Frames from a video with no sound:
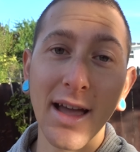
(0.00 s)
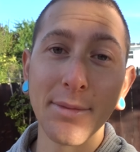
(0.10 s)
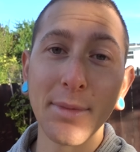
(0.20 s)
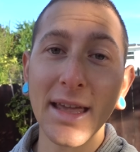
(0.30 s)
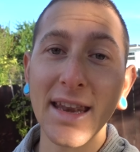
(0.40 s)
I
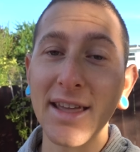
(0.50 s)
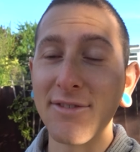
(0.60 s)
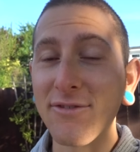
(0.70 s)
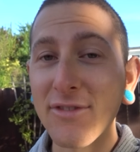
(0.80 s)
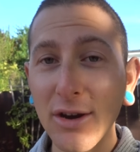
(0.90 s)
made a
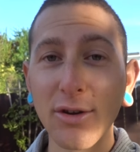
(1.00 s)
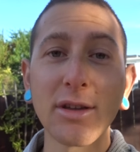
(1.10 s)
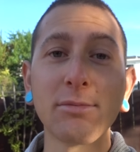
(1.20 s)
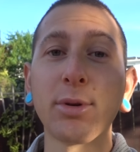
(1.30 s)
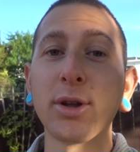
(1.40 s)
very
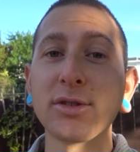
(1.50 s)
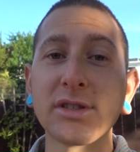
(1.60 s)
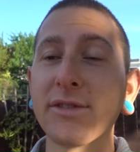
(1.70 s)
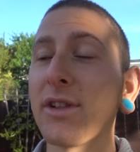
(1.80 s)
impulsive,